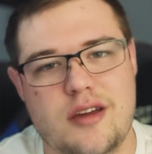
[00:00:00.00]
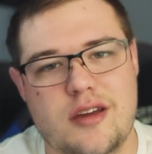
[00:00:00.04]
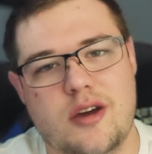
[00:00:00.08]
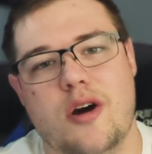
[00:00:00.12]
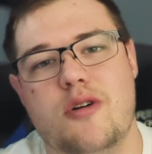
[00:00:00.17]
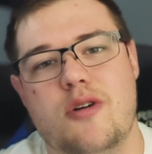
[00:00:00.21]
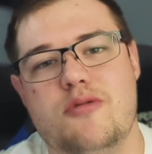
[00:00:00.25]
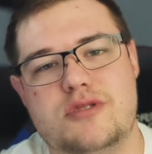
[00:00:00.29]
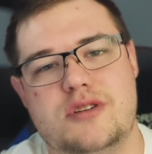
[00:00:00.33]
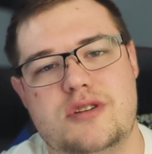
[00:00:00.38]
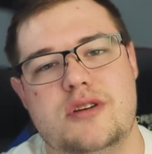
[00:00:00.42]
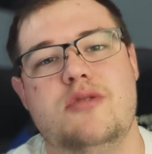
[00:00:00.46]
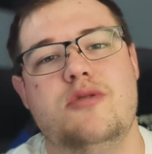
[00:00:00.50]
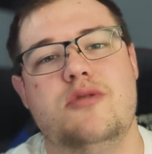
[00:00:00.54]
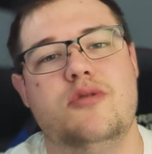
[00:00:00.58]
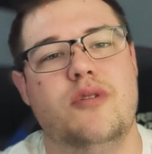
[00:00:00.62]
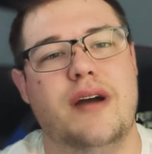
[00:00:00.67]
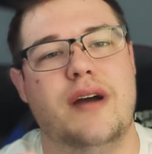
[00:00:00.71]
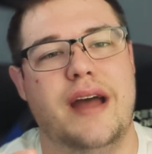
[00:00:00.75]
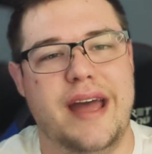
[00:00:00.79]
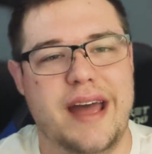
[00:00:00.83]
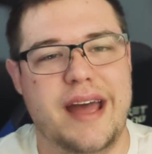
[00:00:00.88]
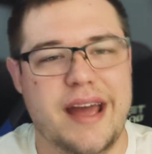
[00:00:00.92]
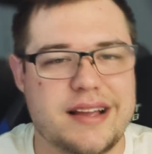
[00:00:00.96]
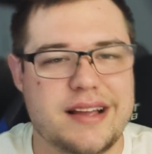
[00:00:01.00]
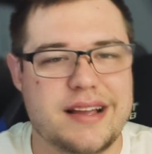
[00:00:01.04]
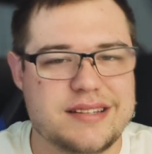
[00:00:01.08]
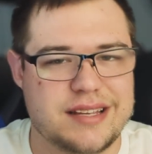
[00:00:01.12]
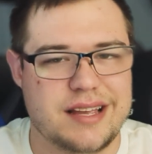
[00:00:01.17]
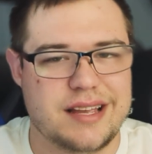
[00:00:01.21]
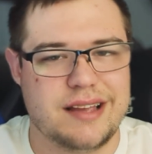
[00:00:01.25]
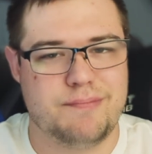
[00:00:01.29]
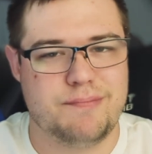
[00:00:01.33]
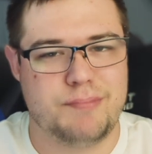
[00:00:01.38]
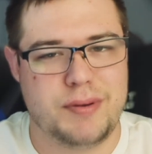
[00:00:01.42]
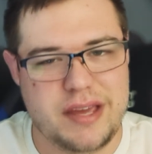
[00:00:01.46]
go-to
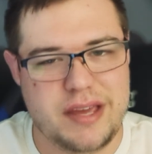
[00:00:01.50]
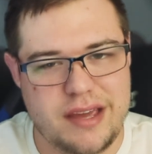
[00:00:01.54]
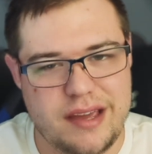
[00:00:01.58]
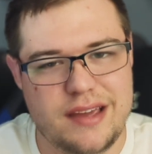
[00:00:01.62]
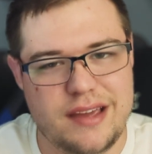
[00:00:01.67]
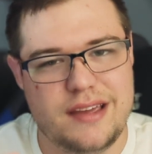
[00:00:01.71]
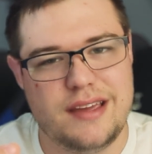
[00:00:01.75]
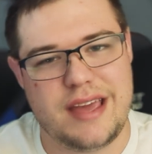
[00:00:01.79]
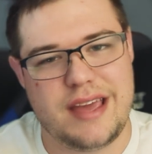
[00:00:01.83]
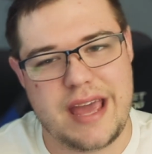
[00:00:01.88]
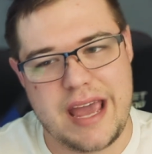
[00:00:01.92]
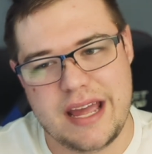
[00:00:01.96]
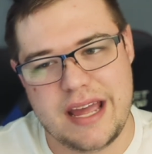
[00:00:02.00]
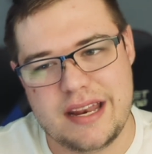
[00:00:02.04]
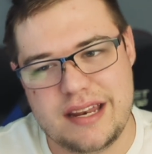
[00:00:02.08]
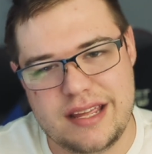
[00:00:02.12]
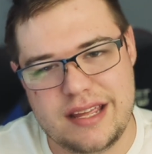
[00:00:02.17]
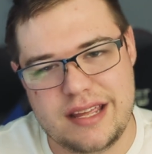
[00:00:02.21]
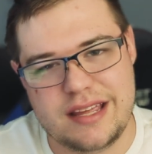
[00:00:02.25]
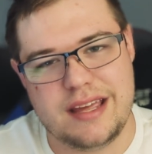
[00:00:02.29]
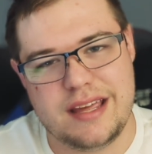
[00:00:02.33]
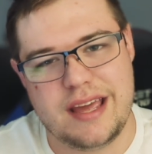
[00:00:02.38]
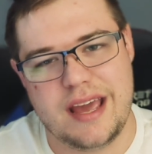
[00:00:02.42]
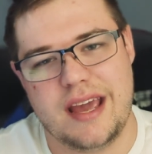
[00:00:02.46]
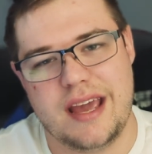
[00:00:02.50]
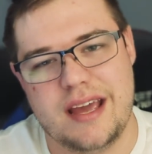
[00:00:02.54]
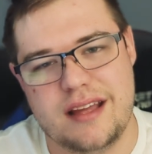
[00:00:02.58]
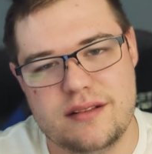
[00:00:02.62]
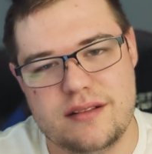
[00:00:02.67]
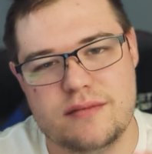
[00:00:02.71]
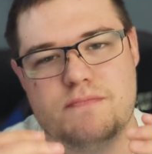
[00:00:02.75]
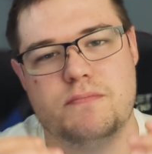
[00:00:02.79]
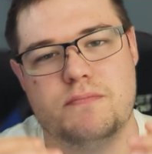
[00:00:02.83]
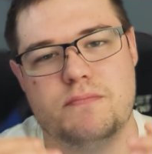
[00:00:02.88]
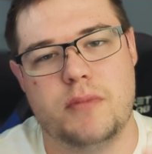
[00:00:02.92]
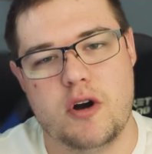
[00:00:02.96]
XP candy
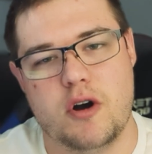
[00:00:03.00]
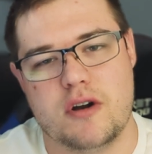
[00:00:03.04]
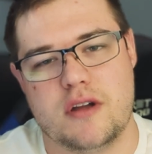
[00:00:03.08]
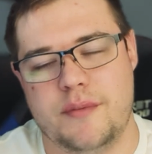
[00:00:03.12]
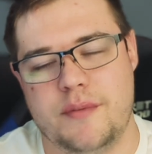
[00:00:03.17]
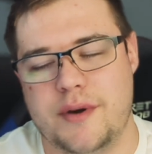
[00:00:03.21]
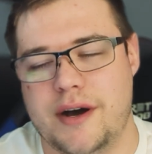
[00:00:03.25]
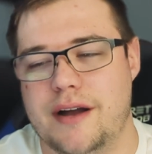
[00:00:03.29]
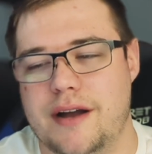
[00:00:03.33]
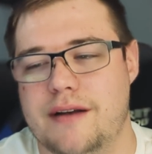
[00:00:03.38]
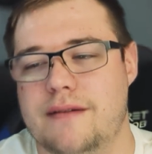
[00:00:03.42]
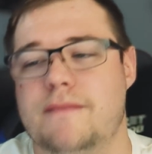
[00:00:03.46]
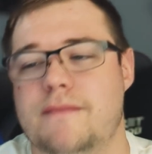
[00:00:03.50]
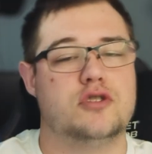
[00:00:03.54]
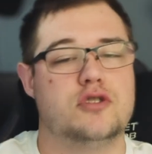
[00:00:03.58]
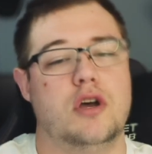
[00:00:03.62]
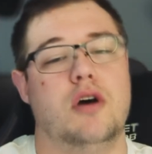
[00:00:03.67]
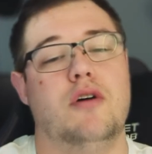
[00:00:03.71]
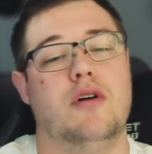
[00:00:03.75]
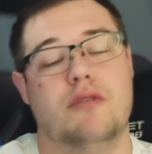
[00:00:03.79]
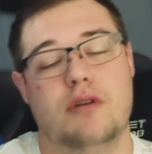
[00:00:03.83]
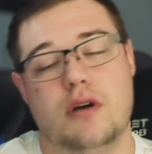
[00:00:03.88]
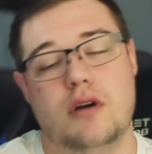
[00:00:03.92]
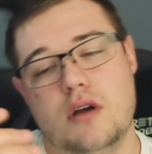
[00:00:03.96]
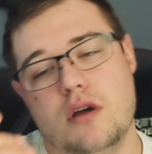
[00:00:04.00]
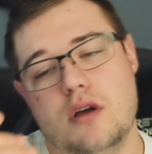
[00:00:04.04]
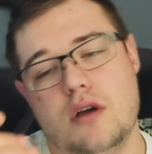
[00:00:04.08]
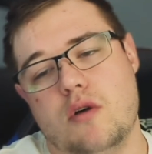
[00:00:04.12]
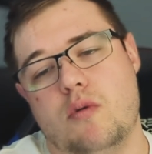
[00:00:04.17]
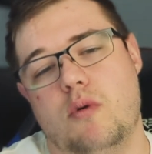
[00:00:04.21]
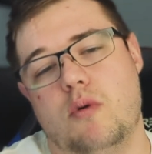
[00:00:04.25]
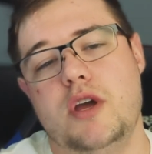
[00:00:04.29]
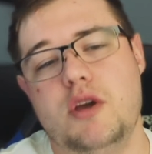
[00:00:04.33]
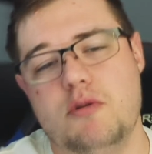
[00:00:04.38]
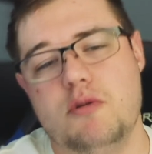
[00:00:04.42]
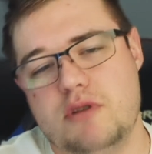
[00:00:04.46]
gain Pokemon. So
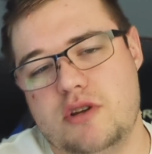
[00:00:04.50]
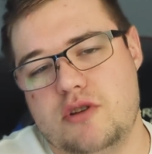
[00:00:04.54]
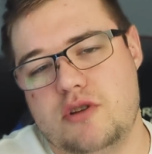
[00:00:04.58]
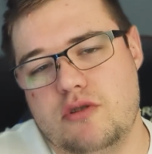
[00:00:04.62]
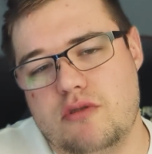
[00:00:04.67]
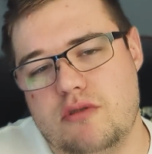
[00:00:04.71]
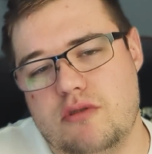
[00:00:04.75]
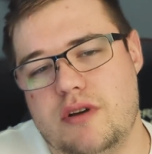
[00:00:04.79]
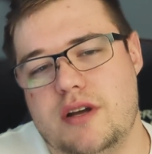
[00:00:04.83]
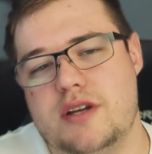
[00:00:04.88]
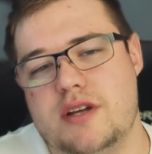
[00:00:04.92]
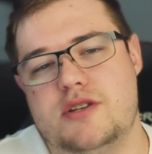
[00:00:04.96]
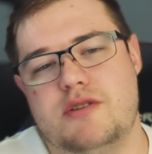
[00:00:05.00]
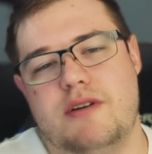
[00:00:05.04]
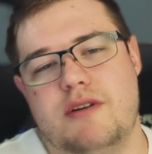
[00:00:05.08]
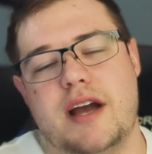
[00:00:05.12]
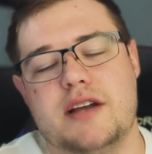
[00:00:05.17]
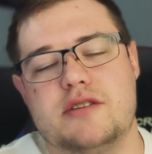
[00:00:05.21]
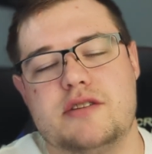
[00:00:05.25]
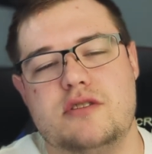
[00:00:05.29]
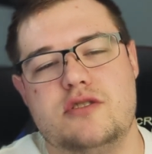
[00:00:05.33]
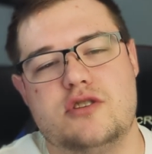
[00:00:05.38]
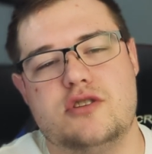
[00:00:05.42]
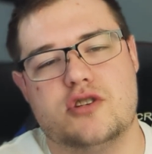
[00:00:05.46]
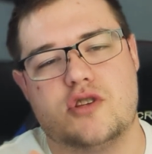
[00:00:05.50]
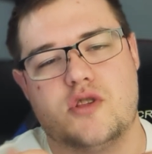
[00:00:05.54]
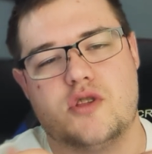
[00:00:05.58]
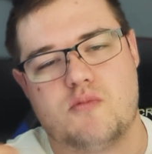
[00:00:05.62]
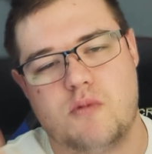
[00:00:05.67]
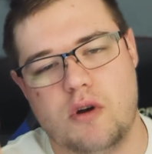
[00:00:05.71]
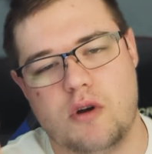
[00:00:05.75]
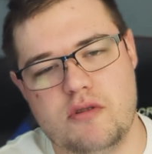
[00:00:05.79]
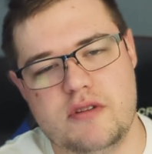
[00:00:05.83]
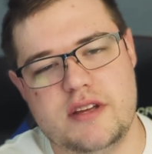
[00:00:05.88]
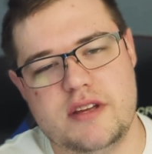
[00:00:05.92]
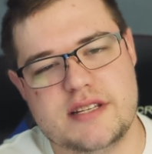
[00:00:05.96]
what you would do is you actually just
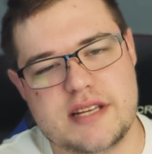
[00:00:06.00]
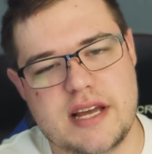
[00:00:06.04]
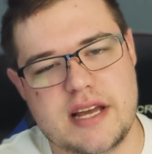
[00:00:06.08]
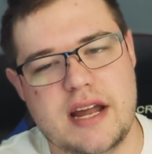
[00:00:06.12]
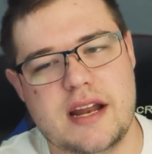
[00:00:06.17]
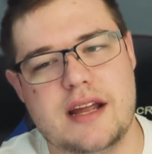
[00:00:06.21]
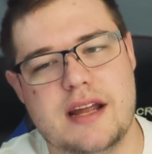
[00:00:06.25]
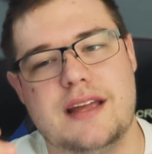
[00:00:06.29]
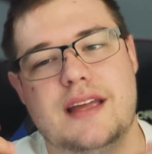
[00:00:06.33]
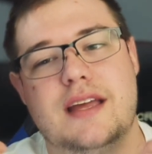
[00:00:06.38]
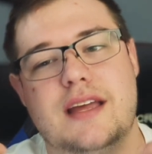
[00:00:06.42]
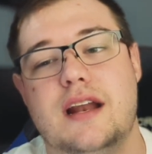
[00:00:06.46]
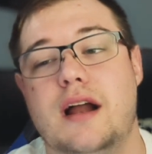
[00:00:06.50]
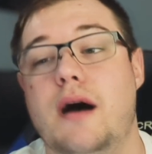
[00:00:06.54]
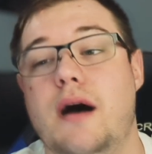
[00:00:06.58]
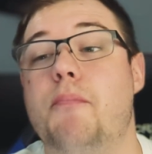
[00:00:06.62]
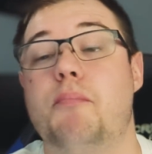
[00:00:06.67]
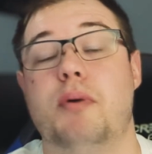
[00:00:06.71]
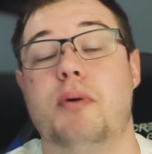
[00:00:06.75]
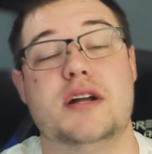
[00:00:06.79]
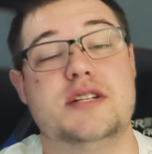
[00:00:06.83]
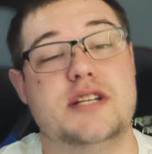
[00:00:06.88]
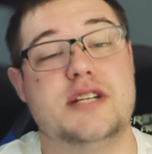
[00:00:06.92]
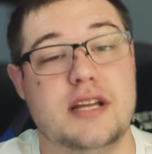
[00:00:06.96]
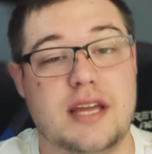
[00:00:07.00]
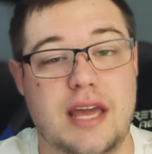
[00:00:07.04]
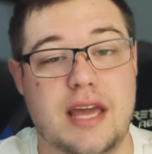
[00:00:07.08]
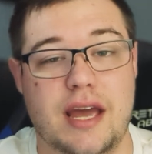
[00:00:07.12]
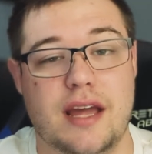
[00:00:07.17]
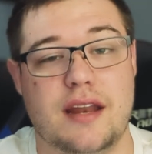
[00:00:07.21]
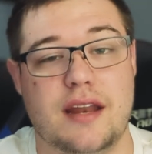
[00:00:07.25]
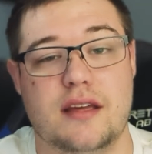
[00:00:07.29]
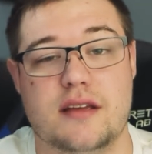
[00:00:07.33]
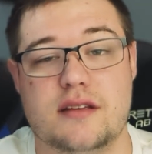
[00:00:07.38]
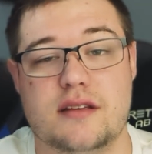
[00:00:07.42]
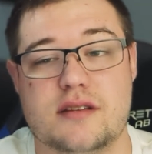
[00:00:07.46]
throw these at it, get a bunch of
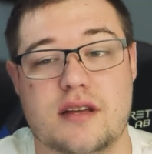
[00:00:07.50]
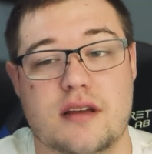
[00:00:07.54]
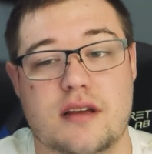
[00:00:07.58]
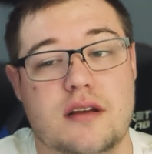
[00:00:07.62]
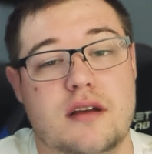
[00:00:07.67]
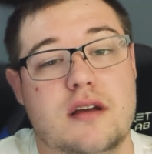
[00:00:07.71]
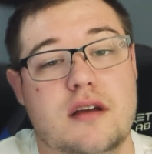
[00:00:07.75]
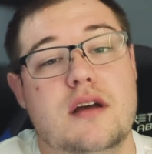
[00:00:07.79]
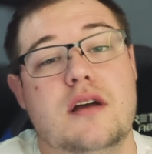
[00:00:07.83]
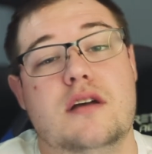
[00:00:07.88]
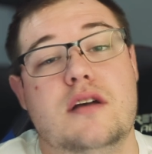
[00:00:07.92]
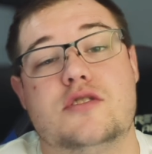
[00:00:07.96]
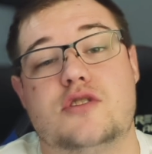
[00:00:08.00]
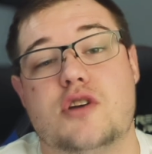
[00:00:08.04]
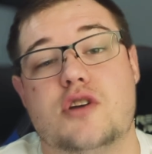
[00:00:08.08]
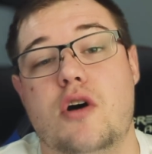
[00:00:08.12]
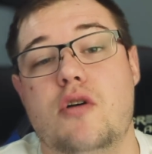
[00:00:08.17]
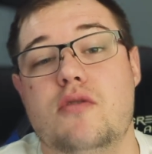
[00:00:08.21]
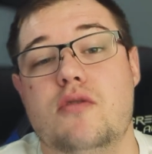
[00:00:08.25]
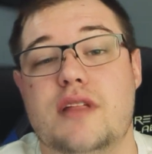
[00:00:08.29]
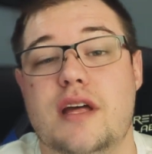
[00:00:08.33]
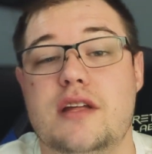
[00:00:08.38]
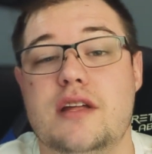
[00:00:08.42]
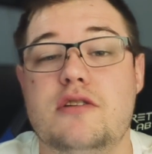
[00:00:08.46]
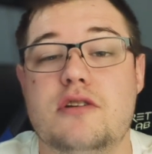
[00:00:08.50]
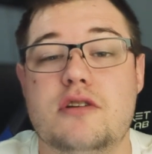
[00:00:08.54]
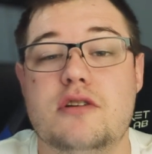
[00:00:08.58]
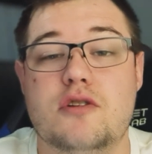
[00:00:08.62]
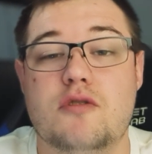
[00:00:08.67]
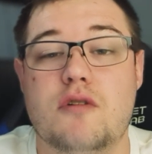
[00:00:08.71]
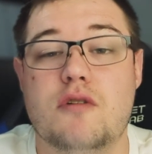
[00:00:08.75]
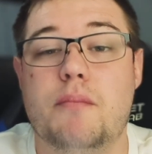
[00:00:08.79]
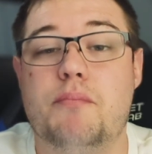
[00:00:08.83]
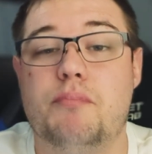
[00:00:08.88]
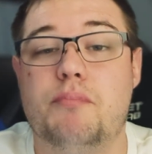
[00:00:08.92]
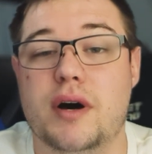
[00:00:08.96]
candies so then you can
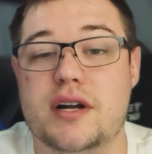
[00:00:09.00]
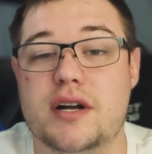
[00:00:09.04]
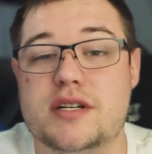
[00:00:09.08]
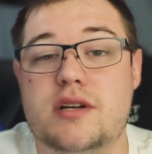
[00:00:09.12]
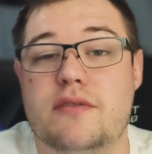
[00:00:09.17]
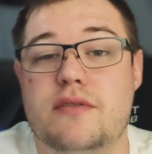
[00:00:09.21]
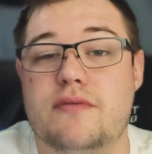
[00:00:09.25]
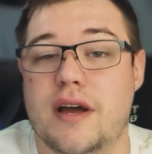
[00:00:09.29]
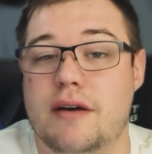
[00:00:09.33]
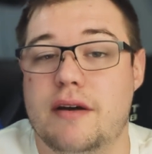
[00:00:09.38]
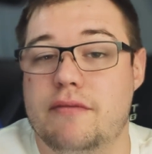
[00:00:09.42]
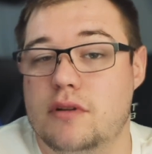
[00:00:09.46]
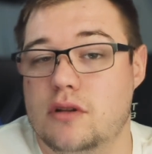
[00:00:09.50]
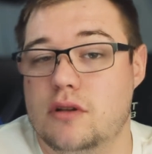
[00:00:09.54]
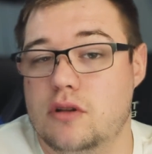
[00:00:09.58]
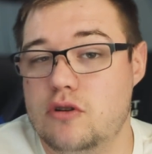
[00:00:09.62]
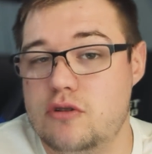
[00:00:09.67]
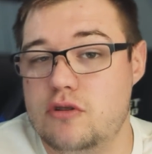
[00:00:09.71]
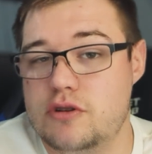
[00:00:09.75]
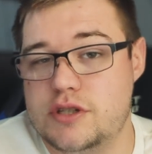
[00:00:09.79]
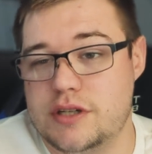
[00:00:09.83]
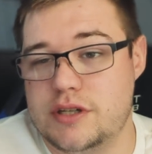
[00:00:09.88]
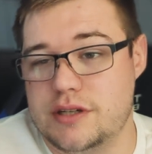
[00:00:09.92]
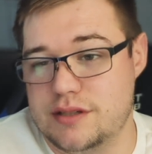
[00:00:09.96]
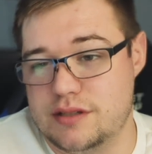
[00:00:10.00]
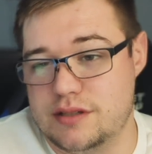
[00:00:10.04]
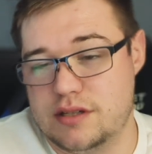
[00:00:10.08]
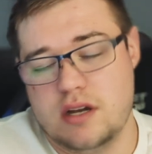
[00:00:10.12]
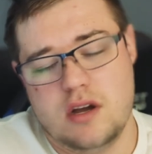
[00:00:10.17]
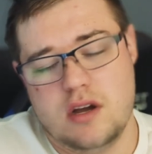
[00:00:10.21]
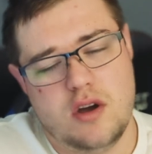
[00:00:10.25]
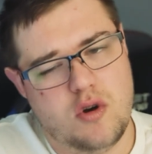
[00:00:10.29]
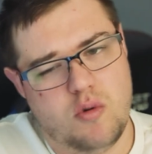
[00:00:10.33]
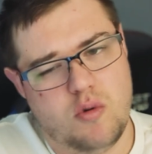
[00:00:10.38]
do a bunch of evolutions.